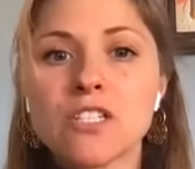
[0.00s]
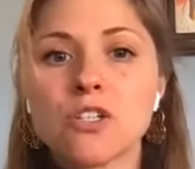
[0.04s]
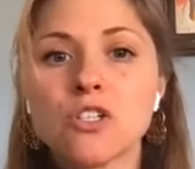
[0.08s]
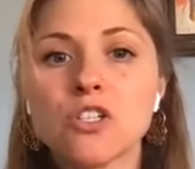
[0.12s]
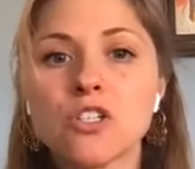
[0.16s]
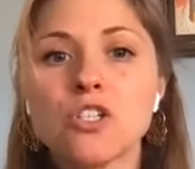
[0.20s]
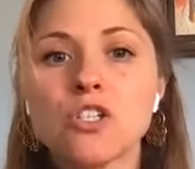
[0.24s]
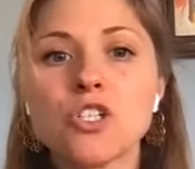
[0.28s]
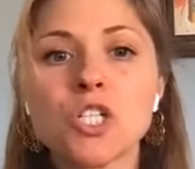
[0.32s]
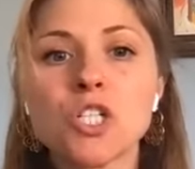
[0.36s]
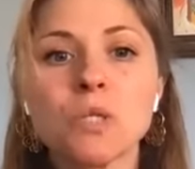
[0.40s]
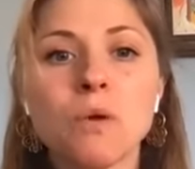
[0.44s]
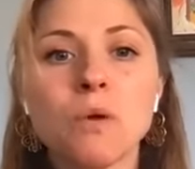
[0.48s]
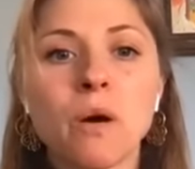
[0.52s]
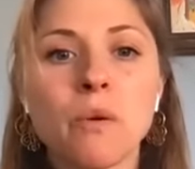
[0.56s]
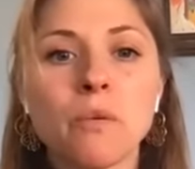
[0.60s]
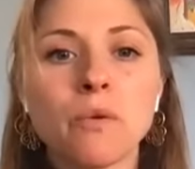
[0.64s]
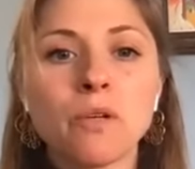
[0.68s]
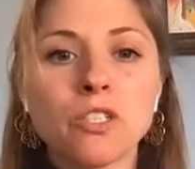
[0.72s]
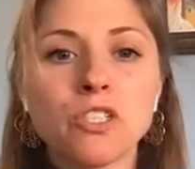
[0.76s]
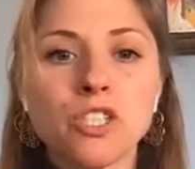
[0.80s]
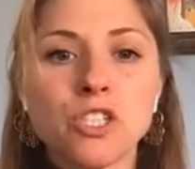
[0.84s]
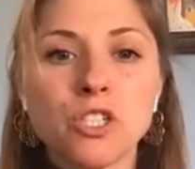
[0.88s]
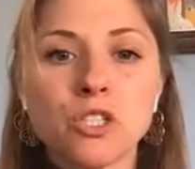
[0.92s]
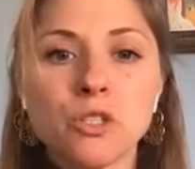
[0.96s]
So usually what
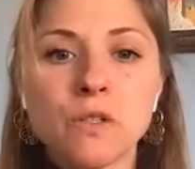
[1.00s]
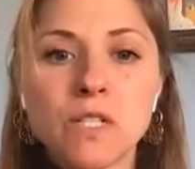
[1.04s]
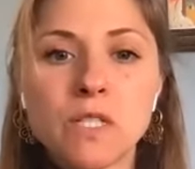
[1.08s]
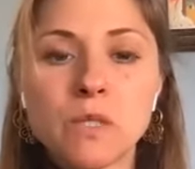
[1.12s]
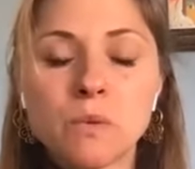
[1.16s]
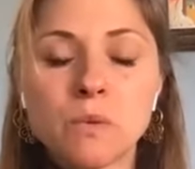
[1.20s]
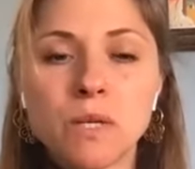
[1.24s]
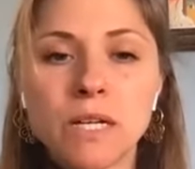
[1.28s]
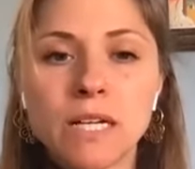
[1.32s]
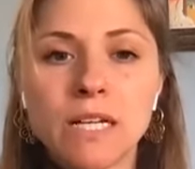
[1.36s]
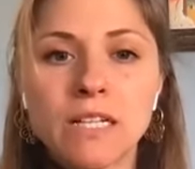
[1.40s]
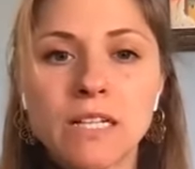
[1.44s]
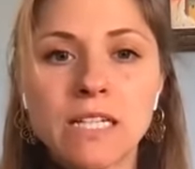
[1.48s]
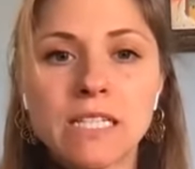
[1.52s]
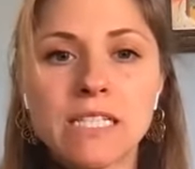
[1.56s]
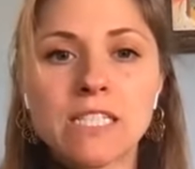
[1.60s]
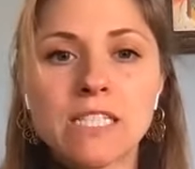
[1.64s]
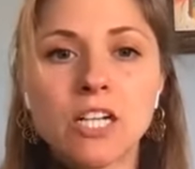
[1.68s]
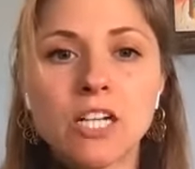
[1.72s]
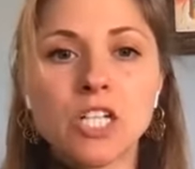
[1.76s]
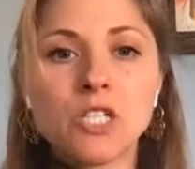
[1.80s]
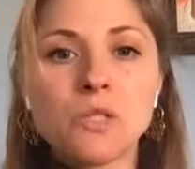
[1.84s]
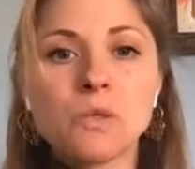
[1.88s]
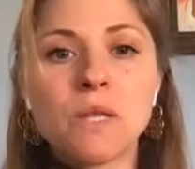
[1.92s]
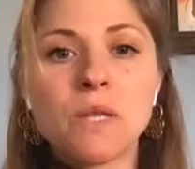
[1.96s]
we'll do is it
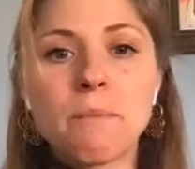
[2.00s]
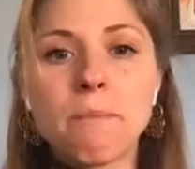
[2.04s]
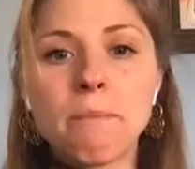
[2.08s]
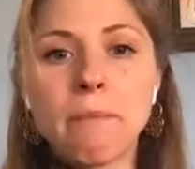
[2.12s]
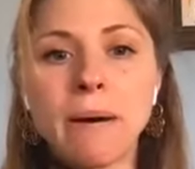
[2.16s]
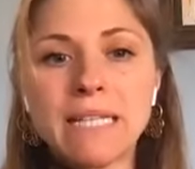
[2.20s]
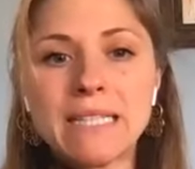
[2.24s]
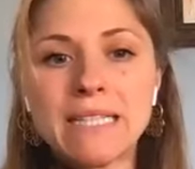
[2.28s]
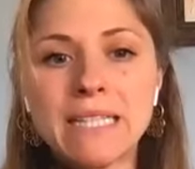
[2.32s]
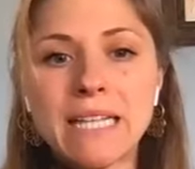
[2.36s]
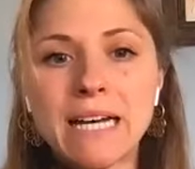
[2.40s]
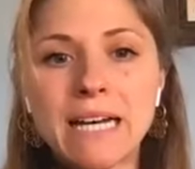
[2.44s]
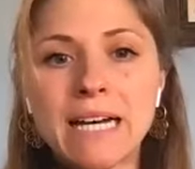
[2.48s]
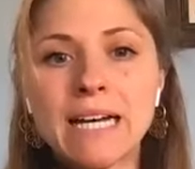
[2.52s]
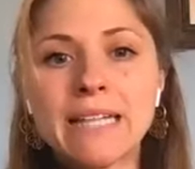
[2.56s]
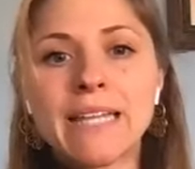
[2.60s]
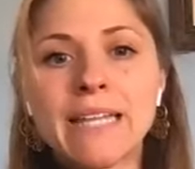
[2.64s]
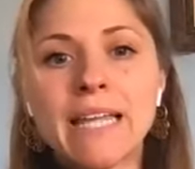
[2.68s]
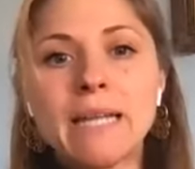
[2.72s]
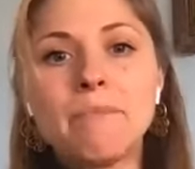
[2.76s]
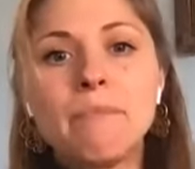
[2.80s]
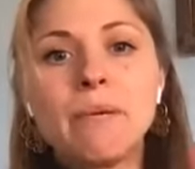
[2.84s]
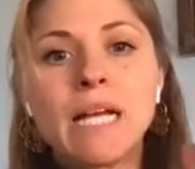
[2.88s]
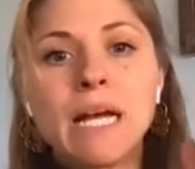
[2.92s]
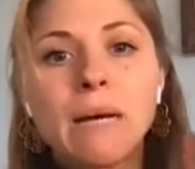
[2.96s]
starts with manda,
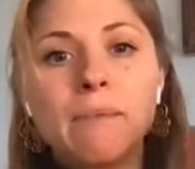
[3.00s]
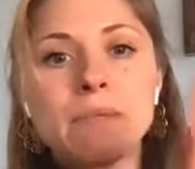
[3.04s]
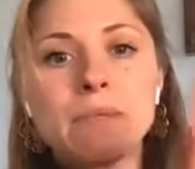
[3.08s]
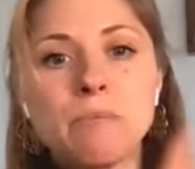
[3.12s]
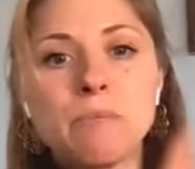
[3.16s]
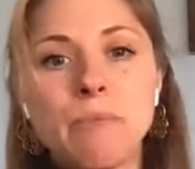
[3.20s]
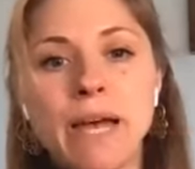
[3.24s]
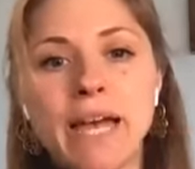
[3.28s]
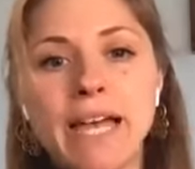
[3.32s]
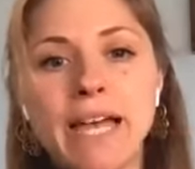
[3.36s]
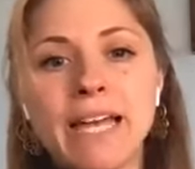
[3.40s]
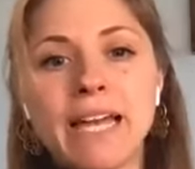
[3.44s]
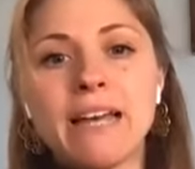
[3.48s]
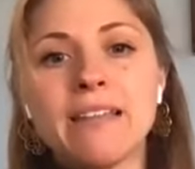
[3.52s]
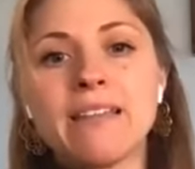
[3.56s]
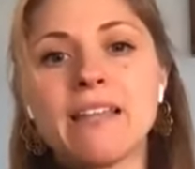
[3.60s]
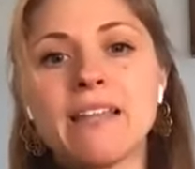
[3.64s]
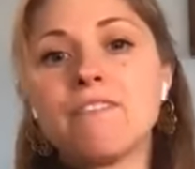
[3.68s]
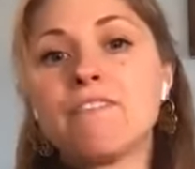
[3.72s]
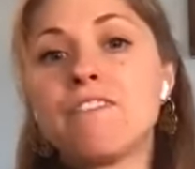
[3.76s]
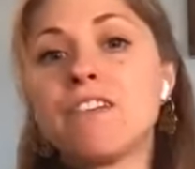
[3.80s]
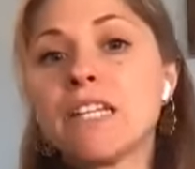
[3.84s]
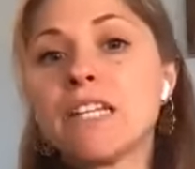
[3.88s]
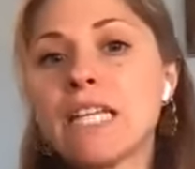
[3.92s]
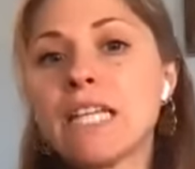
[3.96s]
then becomes peya,
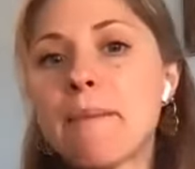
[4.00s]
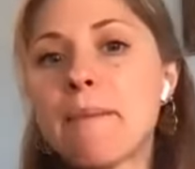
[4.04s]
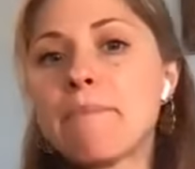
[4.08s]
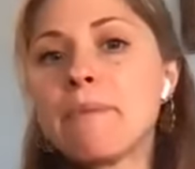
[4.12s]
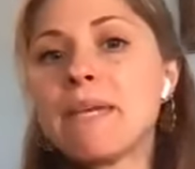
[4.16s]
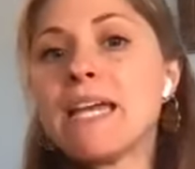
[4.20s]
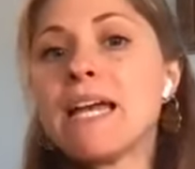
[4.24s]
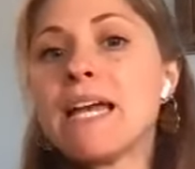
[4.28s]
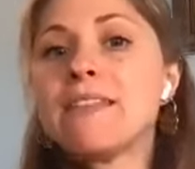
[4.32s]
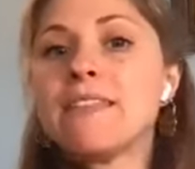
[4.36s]
then vilepi,